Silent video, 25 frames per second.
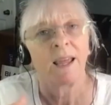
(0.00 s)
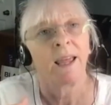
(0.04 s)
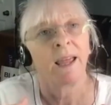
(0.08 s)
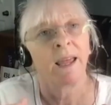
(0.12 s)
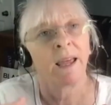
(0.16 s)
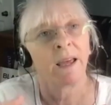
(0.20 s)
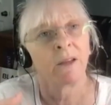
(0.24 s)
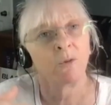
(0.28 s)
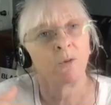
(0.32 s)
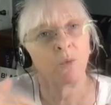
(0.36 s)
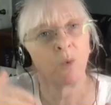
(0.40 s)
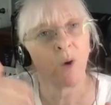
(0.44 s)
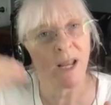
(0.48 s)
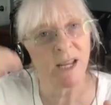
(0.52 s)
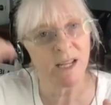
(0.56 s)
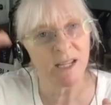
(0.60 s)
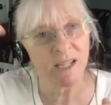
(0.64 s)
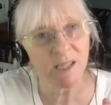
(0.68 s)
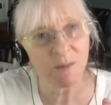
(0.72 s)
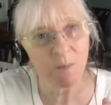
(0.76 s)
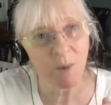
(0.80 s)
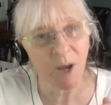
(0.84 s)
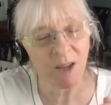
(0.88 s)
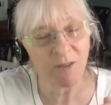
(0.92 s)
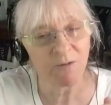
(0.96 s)
and
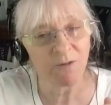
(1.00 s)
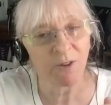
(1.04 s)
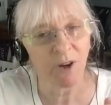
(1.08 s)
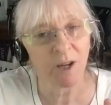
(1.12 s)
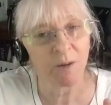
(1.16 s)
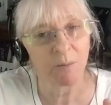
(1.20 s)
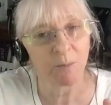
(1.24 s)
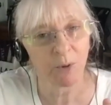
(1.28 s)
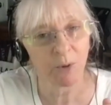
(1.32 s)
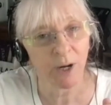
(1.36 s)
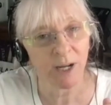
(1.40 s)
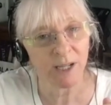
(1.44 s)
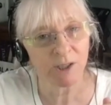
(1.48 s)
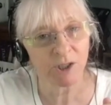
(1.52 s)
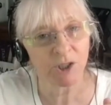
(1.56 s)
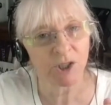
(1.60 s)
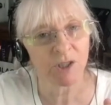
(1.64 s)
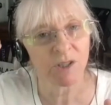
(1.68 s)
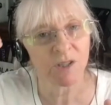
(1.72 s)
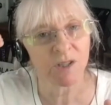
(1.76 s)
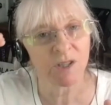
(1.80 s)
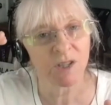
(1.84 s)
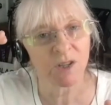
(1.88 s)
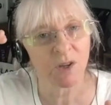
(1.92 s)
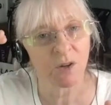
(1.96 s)
raise my
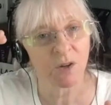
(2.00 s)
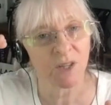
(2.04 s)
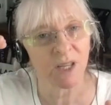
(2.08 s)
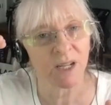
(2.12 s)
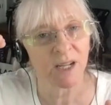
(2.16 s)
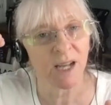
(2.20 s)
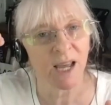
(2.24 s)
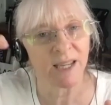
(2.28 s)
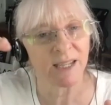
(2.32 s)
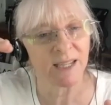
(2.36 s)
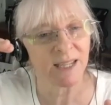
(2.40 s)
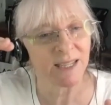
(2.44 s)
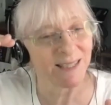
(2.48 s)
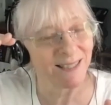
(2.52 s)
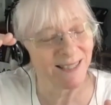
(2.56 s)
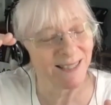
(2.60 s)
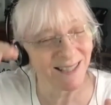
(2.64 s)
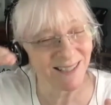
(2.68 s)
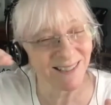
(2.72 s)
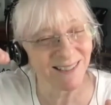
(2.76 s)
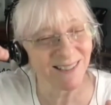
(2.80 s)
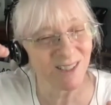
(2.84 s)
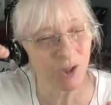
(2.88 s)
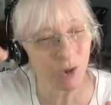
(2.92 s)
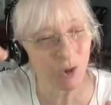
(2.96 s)
vibration so that I can
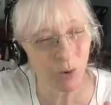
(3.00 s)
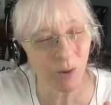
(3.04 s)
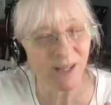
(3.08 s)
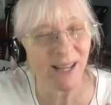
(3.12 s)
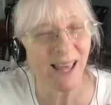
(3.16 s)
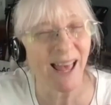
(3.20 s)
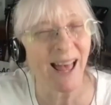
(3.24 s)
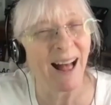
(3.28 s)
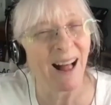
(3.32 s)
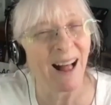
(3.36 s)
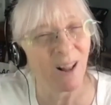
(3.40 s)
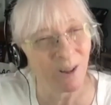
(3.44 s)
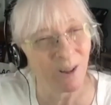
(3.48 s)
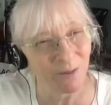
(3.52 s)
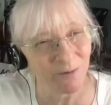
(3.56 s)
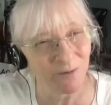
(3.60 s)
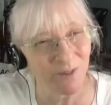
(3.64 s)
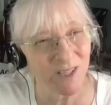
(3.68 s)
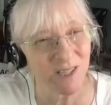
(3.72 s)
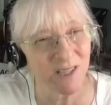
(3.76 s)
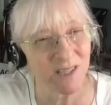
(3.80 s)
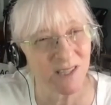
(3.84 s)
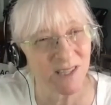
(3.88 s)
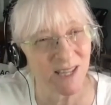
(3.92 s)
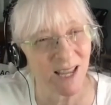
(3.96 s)
get into an alpha
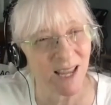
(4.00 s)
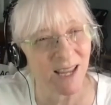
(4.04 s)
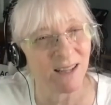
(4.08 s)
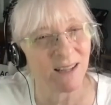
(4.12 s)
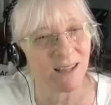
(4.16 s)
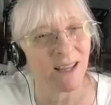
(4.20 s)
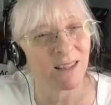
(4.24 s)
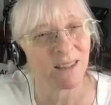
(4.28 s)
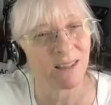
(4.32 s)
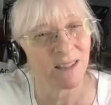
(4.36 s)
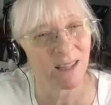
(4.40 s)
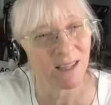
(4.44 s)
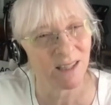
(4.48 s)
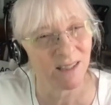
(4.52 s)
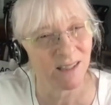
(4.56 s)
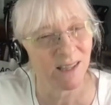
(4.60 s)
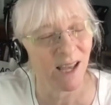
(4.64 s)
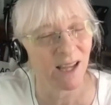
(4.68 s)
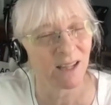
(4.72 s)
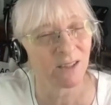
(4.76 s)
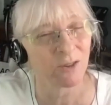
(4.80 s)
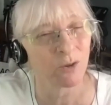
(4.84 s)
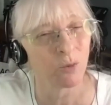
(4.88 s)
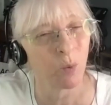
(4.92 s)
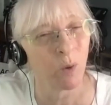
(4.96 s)
state and
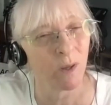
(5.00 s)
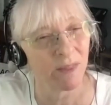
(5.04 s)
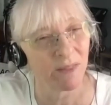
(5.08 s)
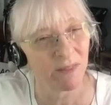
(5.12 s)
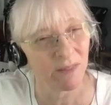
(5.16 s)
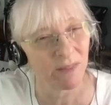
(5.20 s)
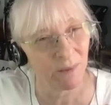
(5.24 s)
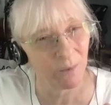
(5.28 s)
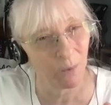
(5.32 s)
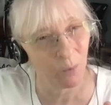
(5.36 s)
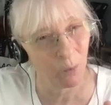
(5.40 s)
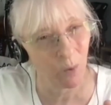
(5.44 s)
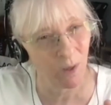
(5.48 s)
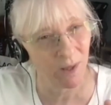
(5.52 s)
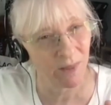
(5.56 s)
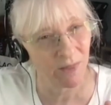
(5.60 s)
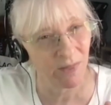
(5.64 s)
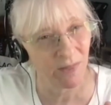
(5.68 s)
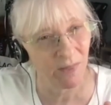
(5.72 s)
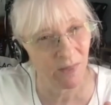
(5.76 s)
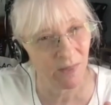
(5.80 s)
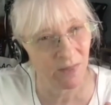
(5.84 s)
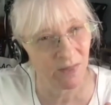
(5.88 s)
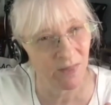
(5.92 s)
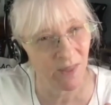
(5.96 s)
connect
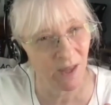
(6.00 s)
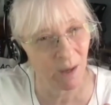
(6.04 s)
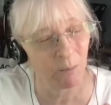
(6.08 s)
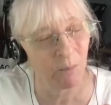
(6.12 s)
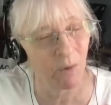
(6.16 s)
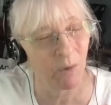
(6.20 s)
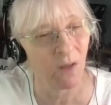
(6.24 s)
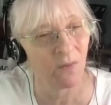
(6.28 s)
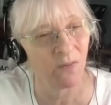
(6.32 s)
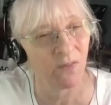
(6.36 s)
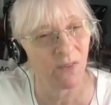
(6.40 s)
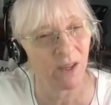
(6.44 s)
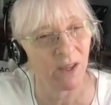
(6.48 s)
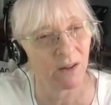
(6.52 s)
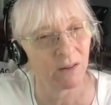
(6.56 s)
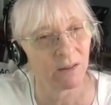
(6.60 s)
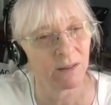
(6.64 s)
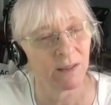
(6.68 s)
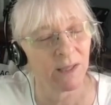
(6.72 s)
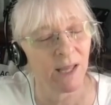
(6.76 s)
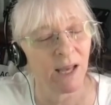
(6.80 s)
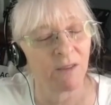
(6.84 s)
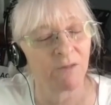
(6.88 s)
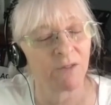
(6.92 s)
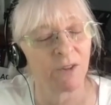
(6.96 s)
with them on their
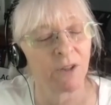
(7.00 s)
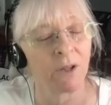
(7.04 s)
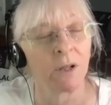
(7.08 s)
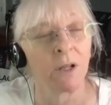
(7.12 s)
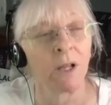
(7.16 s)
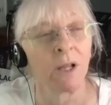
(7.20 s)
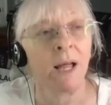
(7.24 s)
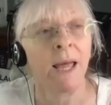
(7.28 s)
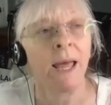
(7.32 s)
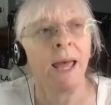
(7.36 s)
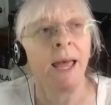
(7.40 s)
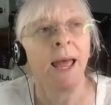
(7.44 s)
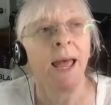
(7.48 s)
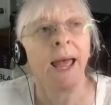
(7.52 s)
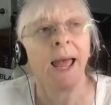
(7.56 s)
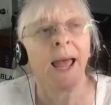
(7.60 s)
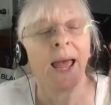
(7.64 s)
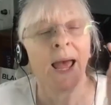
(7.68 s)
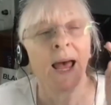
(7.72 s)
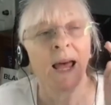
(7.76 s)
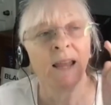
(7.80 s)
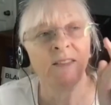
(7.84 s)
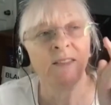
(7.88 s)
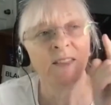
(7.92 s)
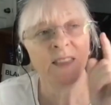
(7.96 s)
level.
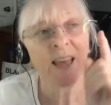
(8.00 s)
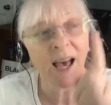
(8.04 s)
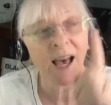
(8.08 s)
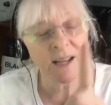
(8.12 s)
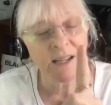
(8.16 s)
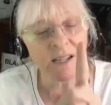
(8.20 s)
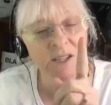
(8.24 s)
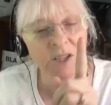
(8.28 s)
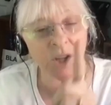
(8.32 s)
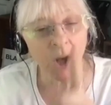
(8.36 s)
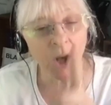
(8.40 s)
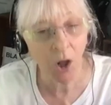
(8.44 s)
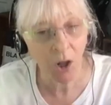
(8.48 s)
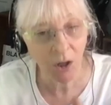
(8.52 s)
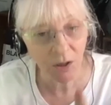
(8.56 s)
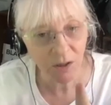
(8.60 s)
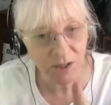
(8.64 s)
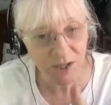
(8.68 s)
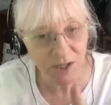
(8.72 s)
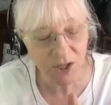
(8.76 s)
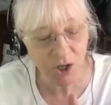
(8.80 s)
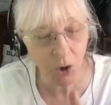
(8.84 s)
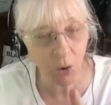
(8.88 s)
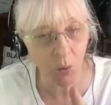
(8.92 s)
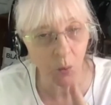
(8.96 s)
And that is
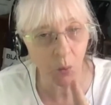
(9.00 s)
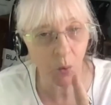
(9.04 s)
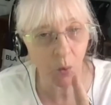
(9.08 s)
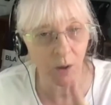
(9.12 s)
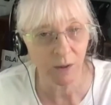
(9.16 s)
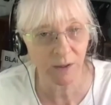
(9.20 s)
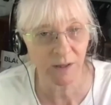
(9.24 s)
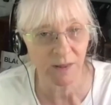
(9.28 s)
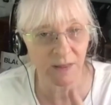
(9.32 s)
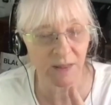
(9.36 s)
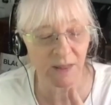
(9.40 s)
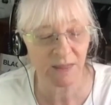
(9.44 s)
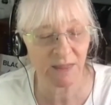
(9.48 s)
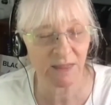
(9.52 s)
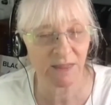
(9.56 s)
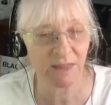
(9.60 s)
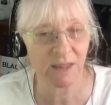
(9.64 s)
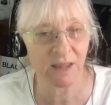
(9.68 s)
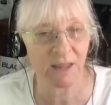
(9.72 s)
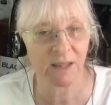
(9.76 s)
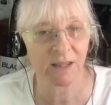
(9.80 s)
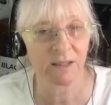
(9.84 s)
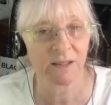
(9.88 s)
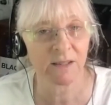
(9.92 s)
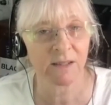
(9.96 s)
also one of the
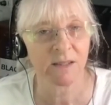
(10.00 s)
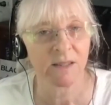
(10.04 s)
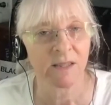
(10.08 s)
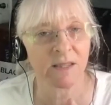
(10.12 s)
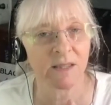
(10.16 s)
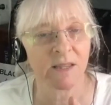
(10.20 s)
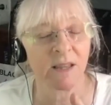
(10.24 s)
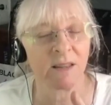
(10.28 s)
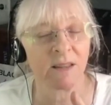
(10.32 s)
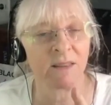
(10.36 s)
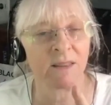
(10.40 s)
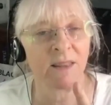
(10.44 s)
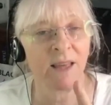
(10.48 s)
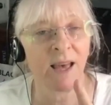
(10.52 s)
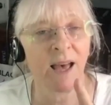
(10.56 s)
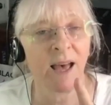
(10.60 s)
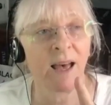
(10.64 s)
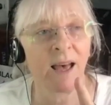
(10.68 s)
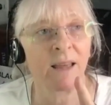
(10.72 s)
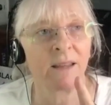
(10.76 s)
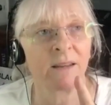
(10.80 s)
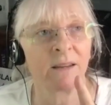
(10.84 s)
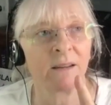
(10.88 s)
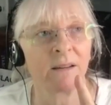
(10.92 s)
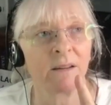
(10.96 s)
things
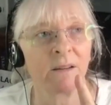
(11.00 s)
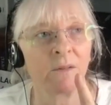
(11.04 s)
that